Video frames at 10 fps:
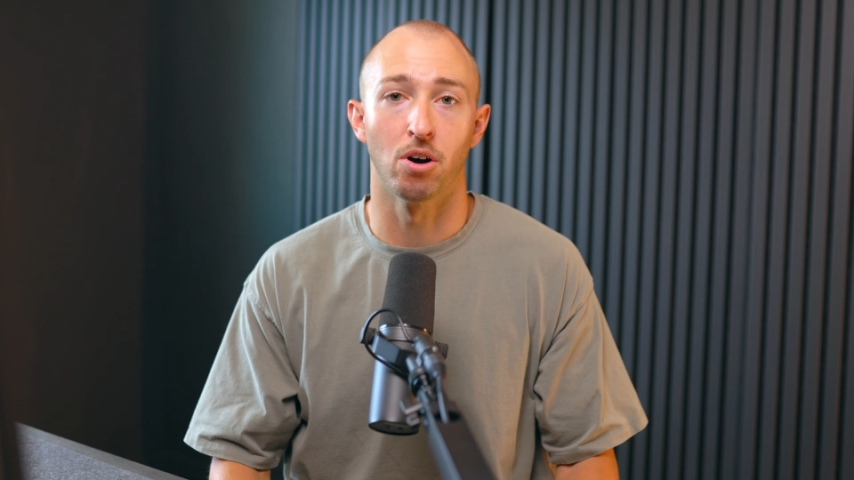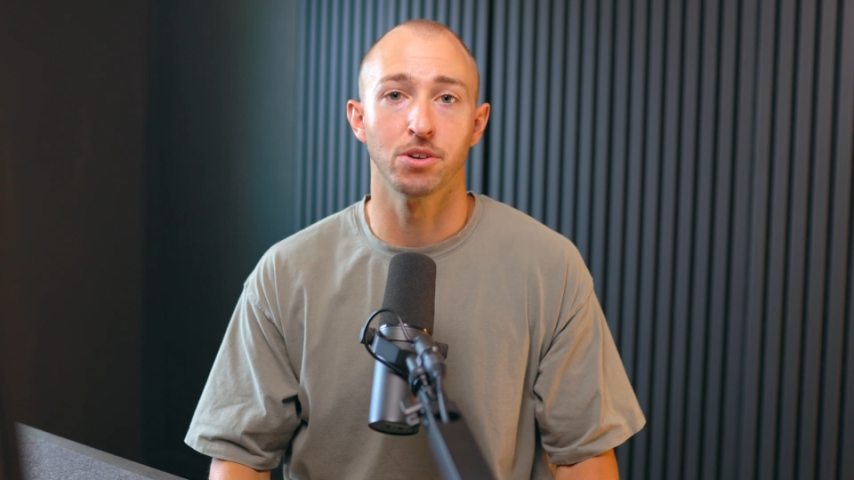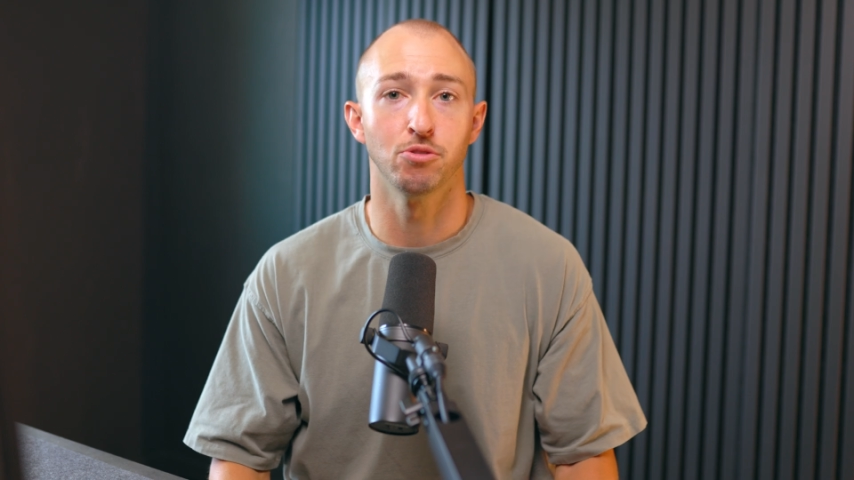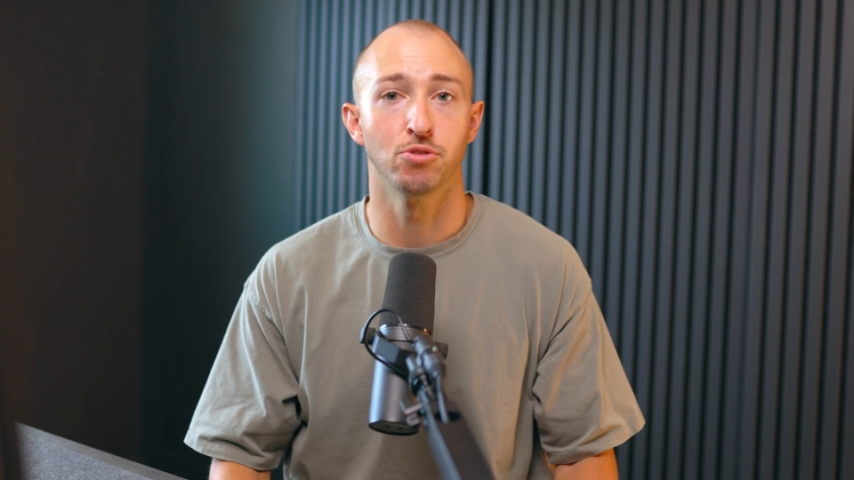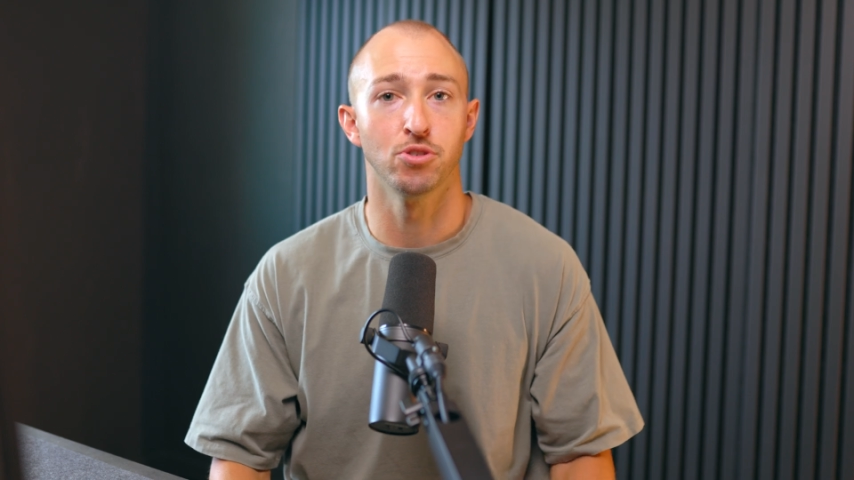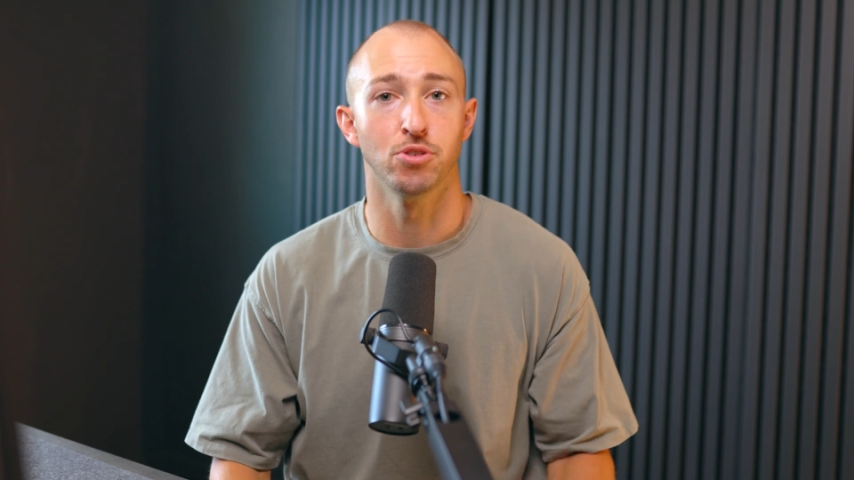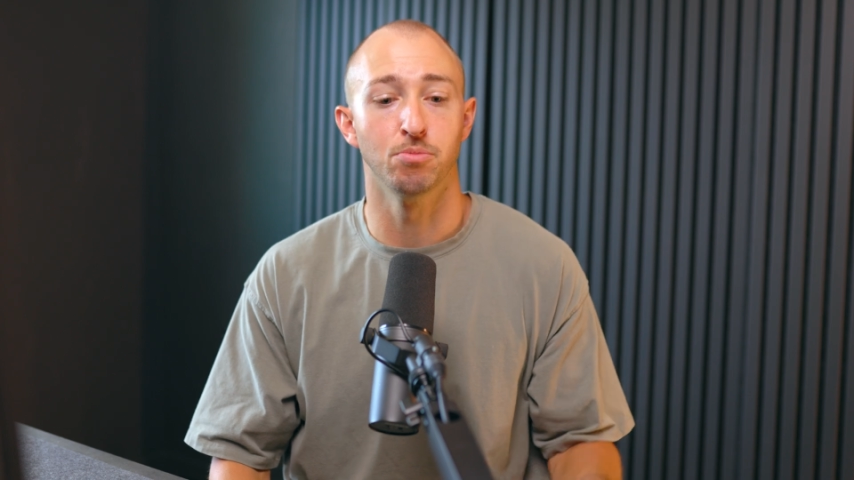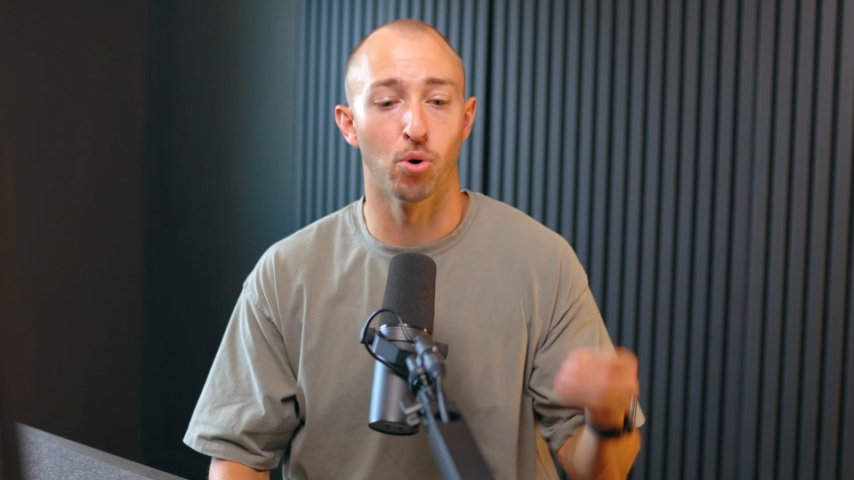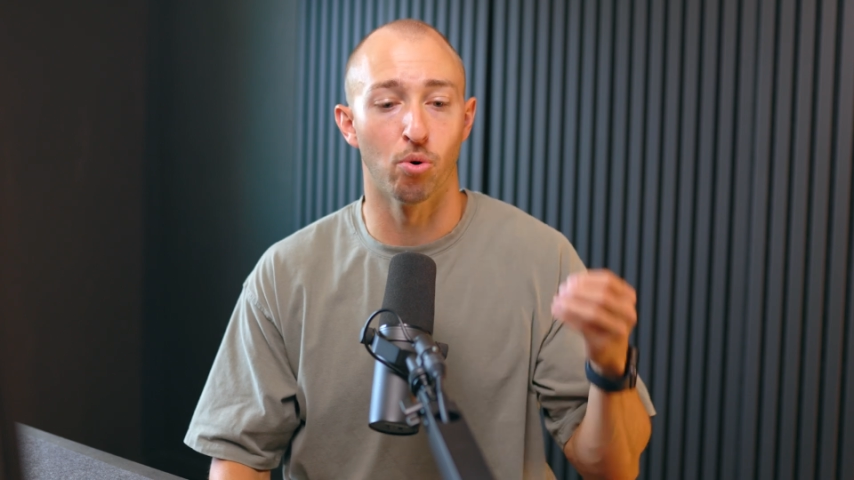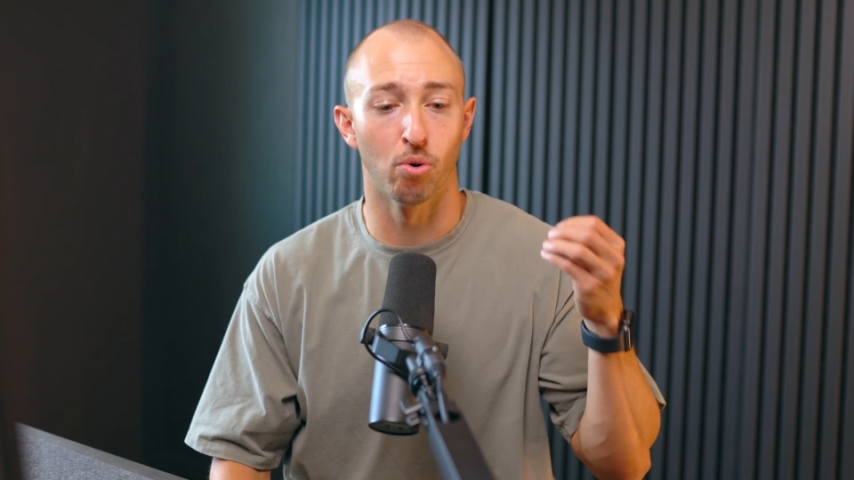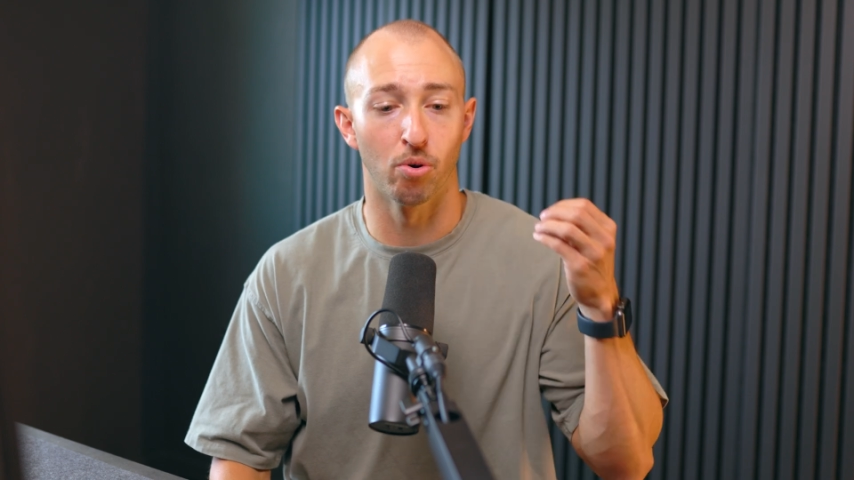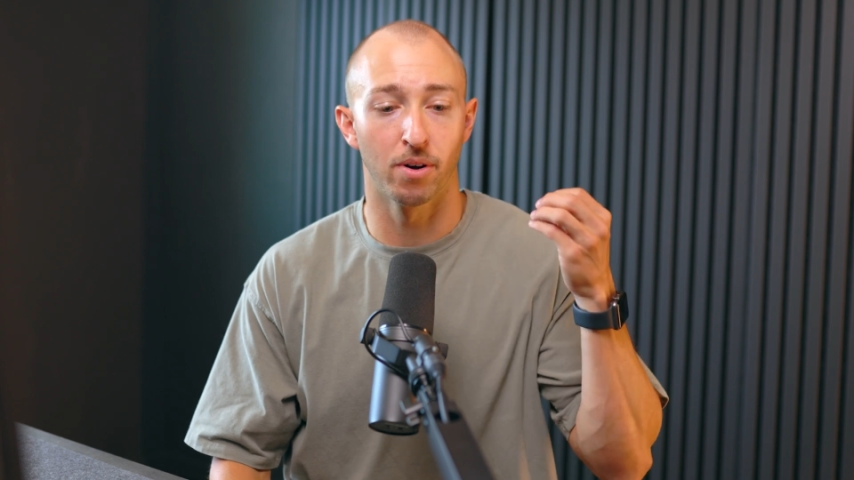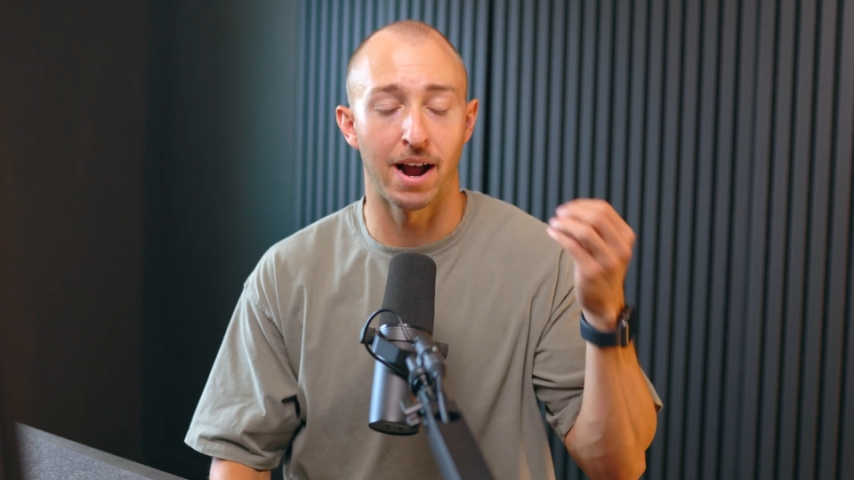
on YouTube or